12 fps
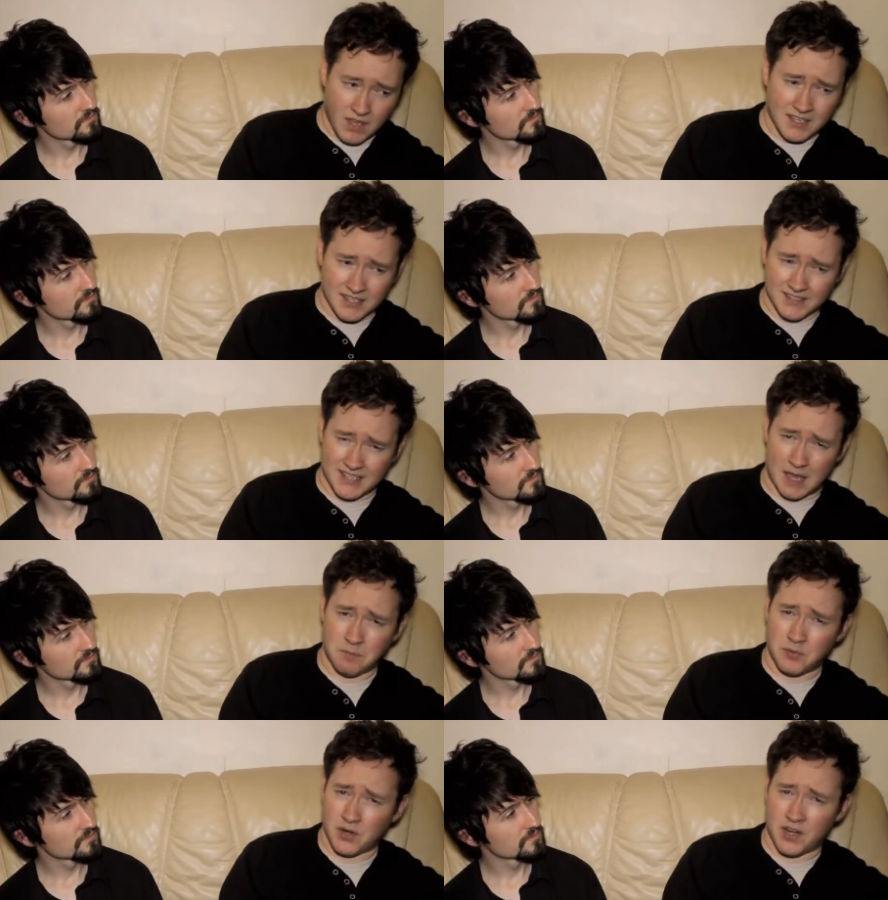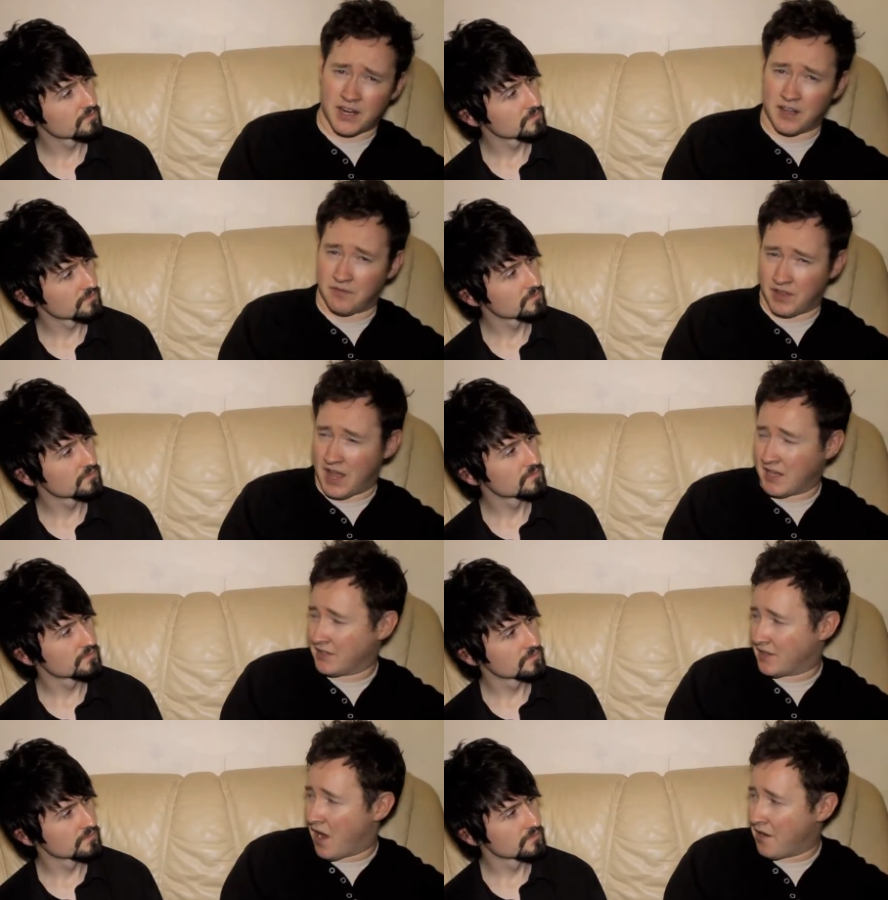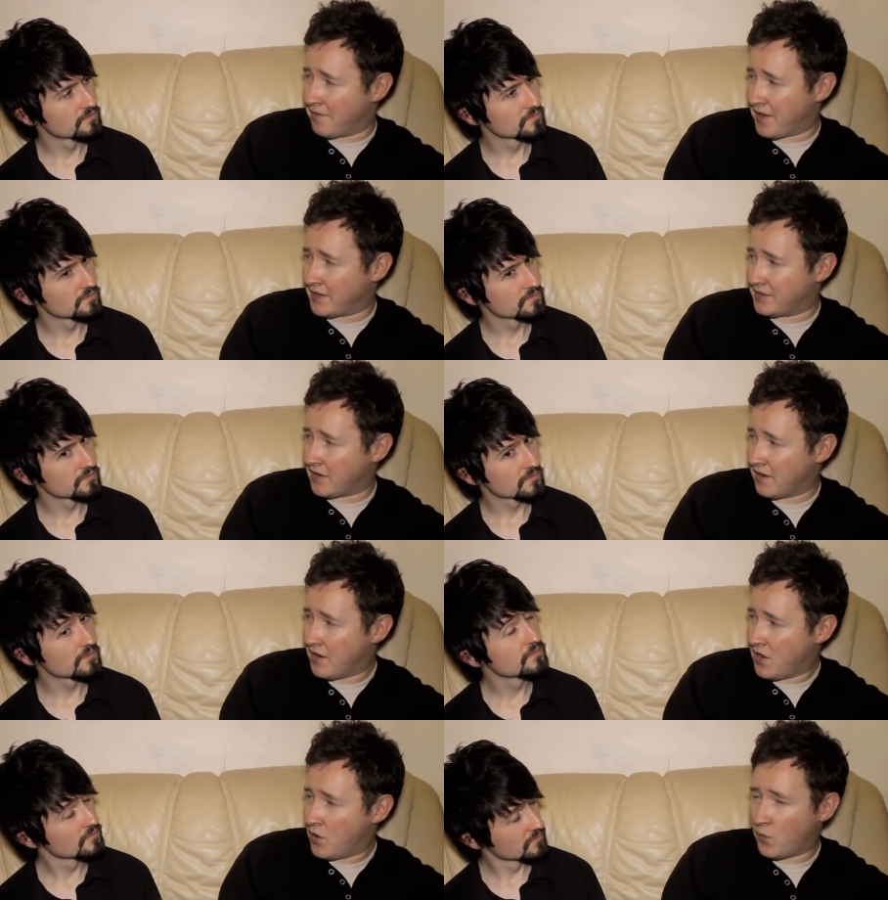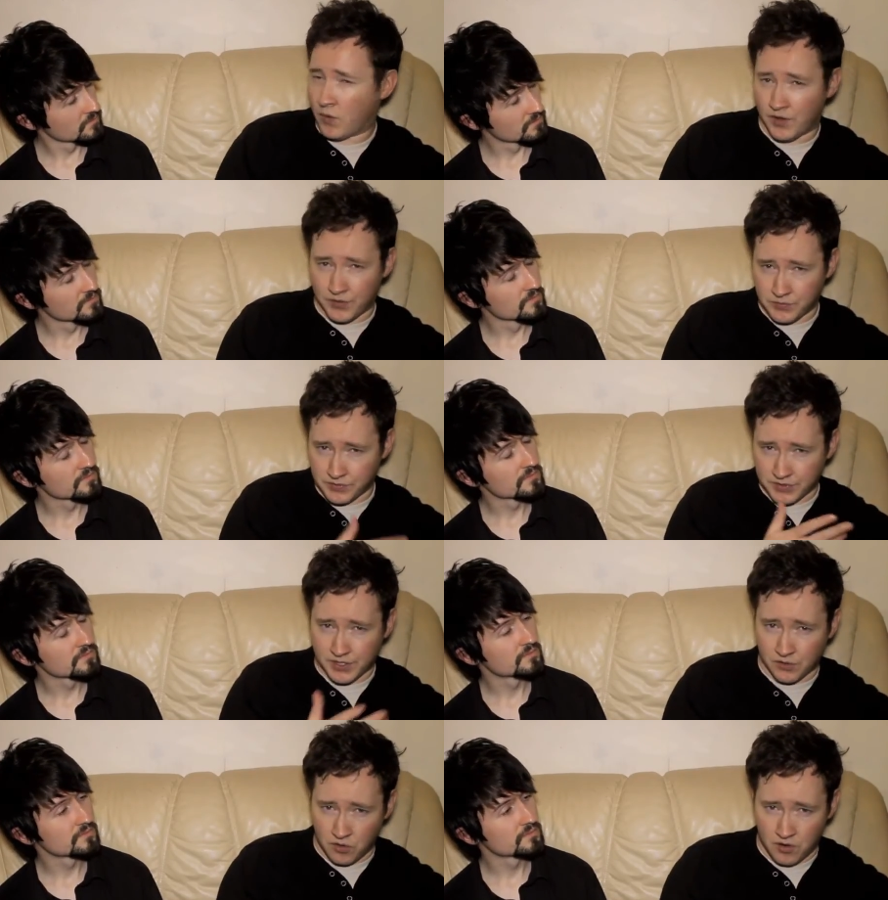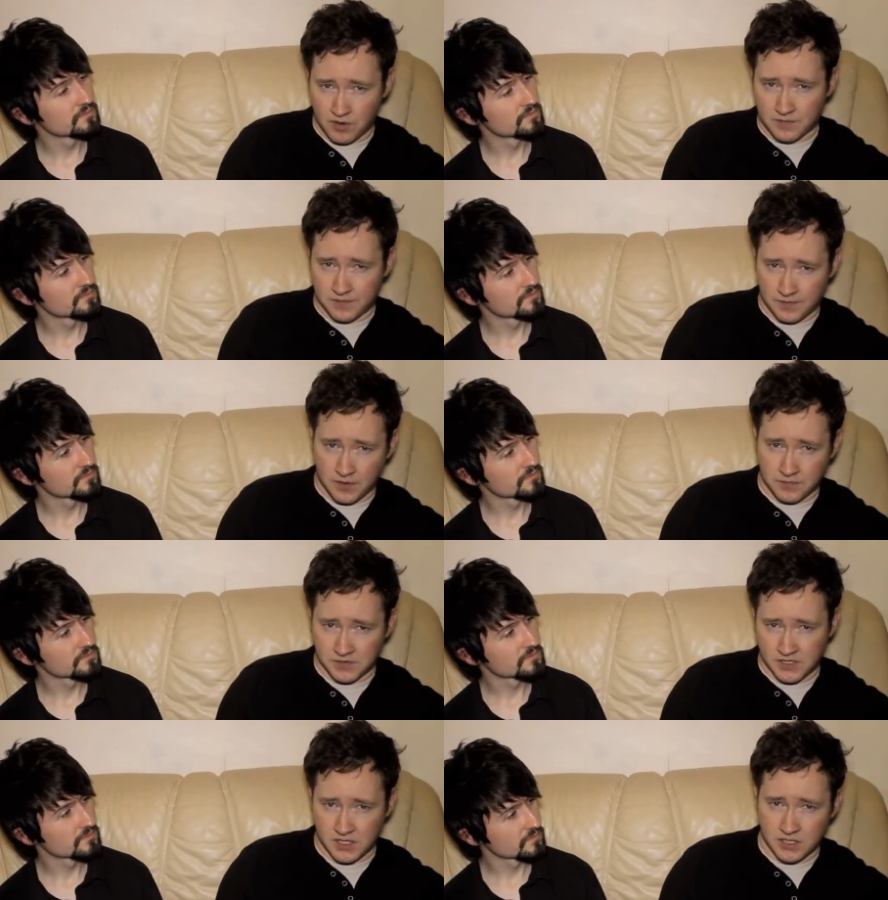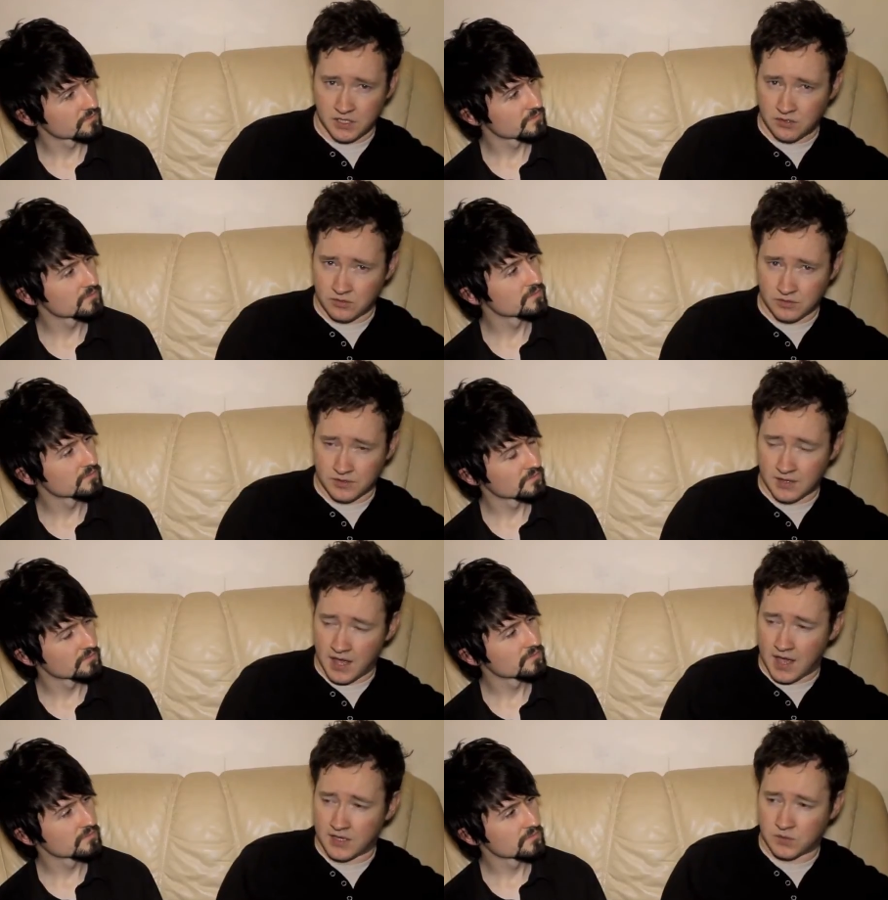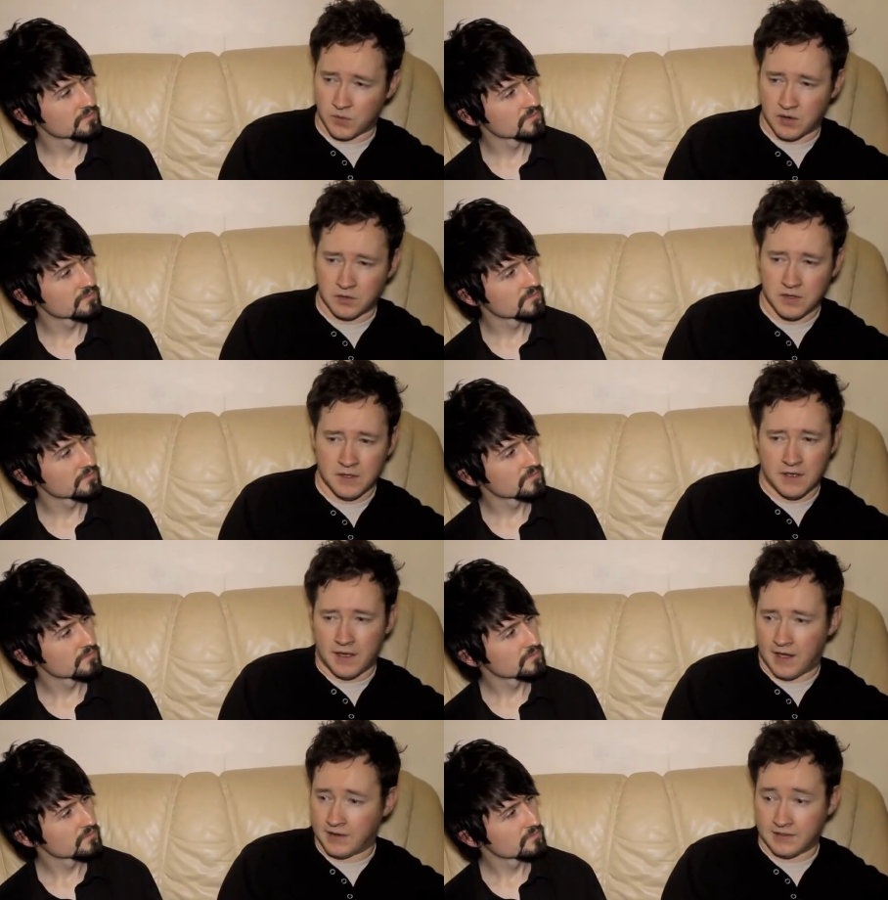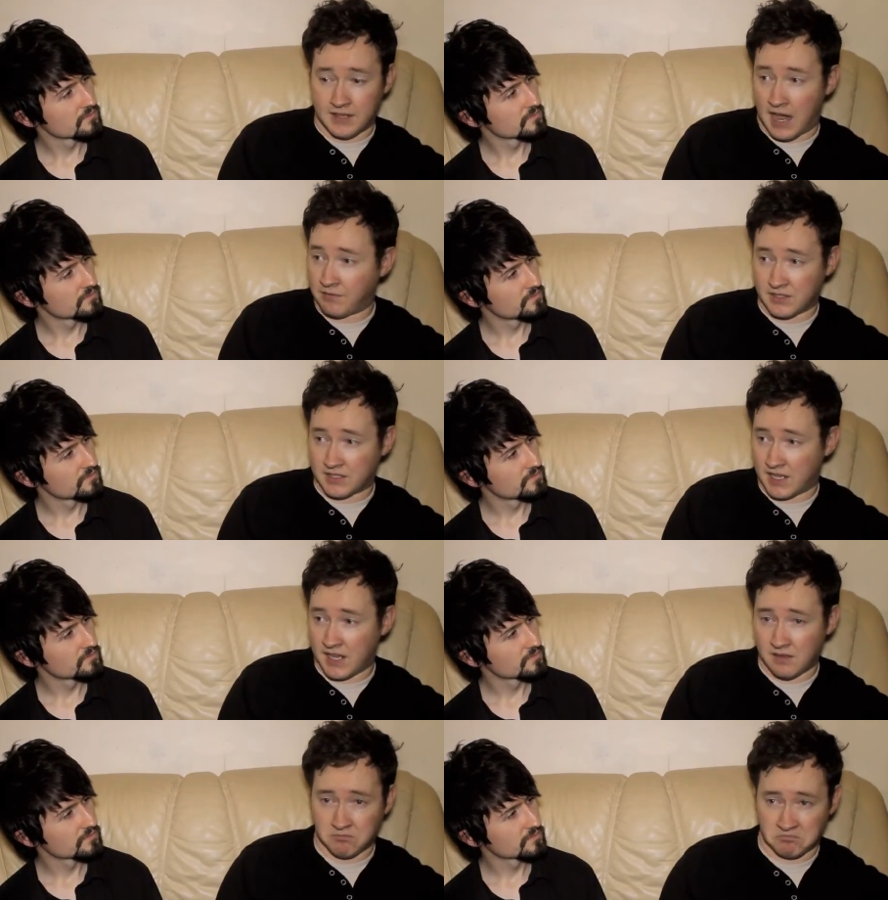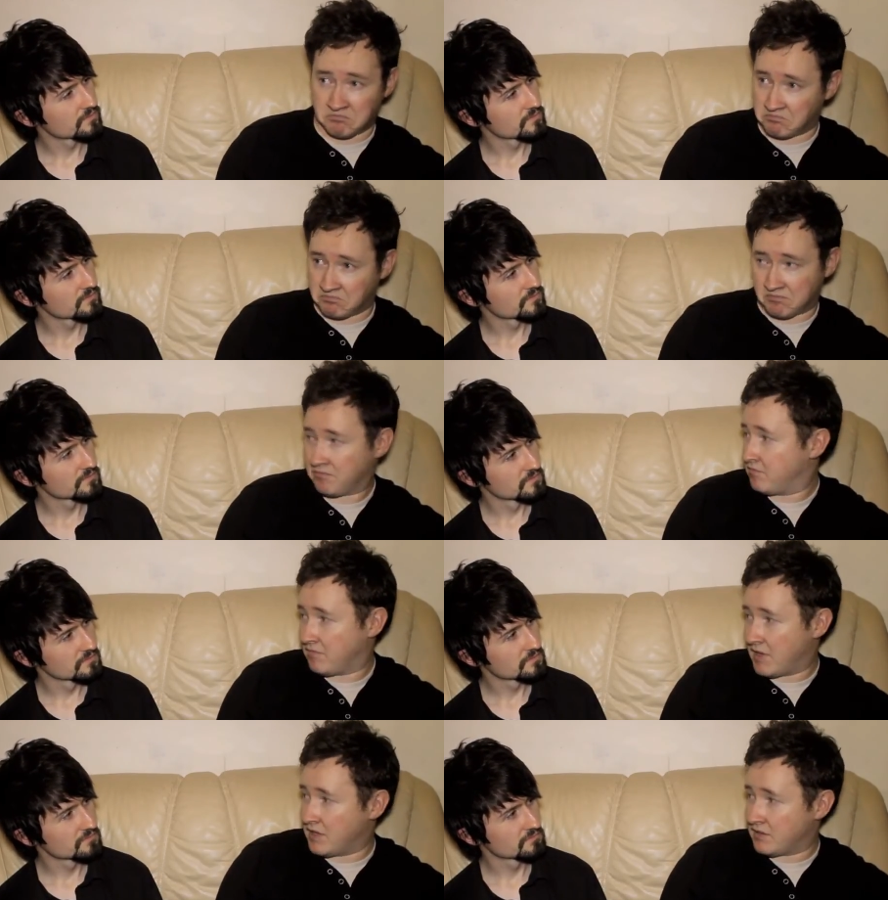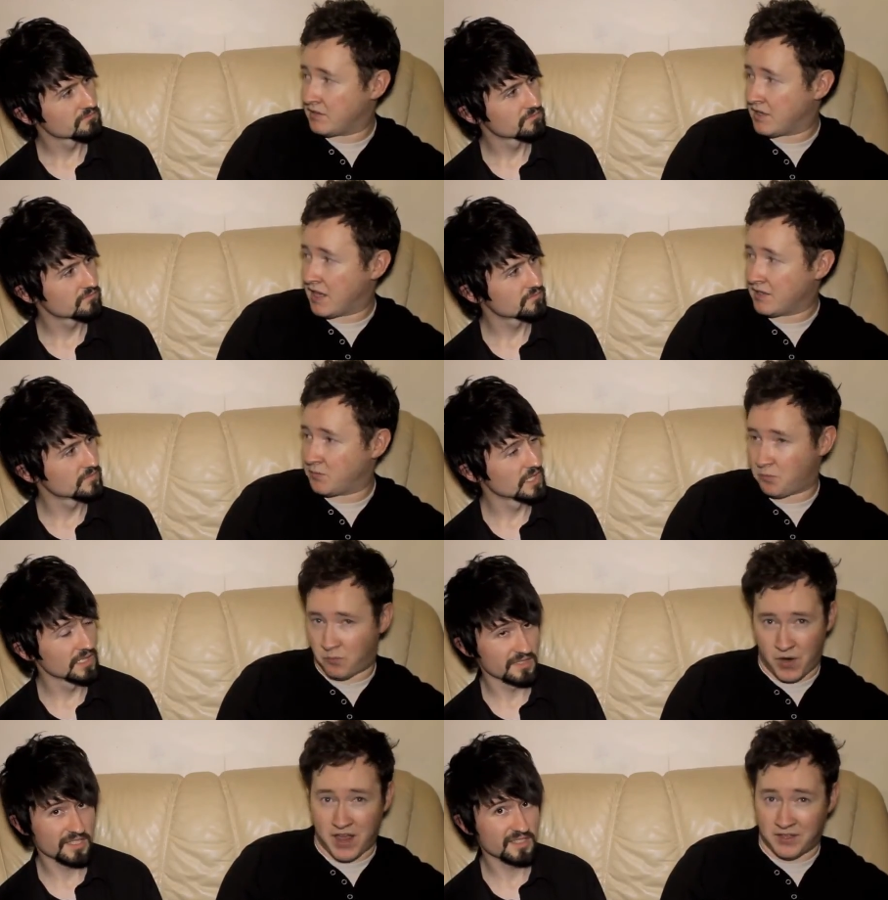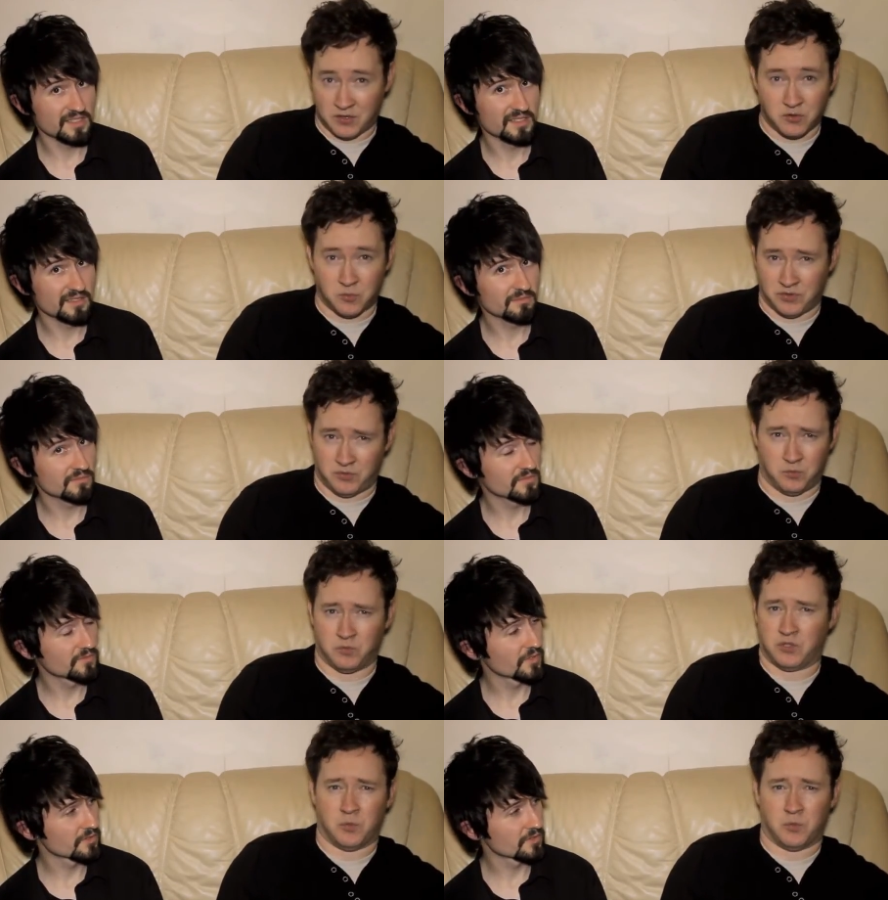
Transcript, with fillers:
Speaker 1: contemporary of The Last Starfighter, mm. where there was like a lot of, of CG used in that as well. And you have to say, it's it's yeah, pretty, you know you